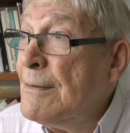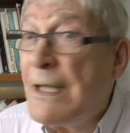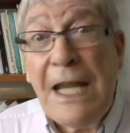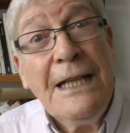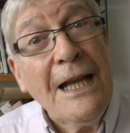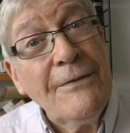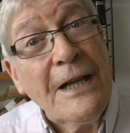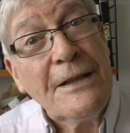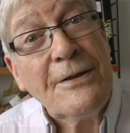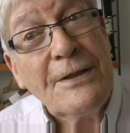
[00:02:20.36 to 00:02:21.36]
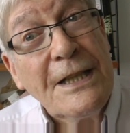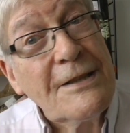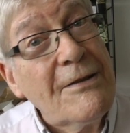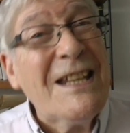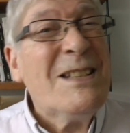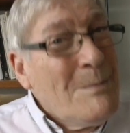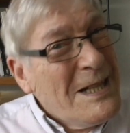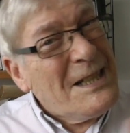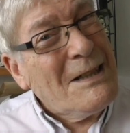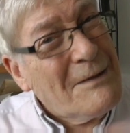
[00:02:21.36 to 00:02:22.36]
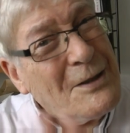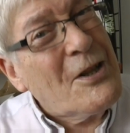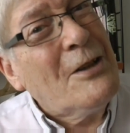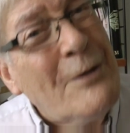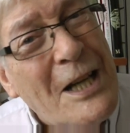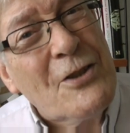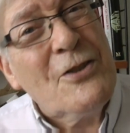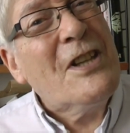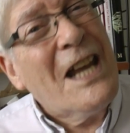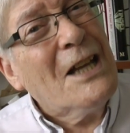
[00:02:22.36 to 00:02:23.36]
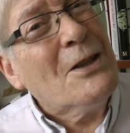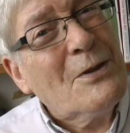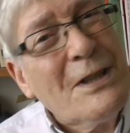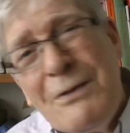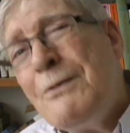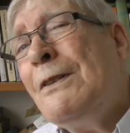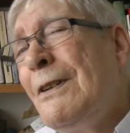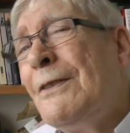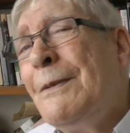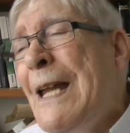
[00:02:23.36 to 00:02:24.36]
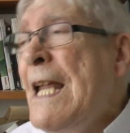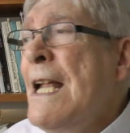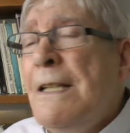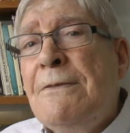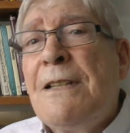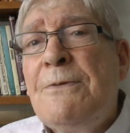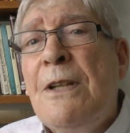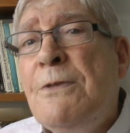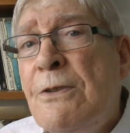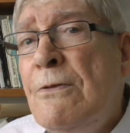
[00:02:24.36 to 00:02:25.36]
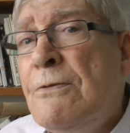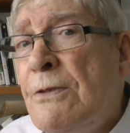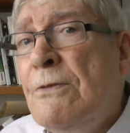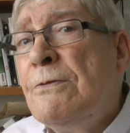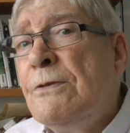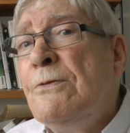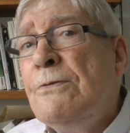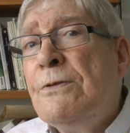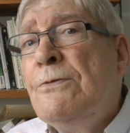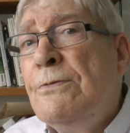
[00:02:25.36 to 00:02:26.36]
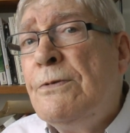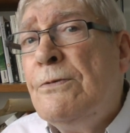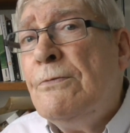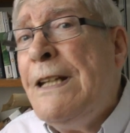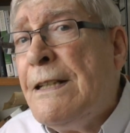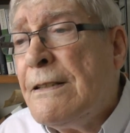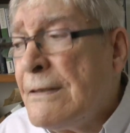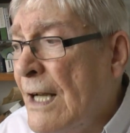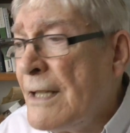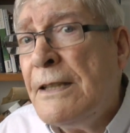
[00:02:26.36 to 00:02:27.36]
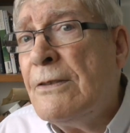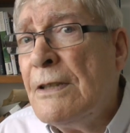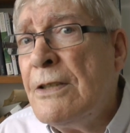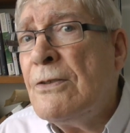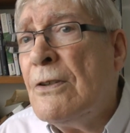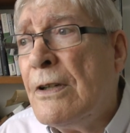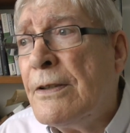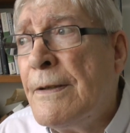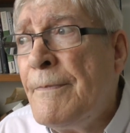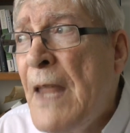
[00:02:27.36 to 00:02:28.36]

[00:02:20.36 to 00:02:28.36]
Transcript: But they love it, you see. So there's a meeting of the generations there, you see. Do you what I mean? Do, do, do, do, do, do read it. I think you'll enjoy it.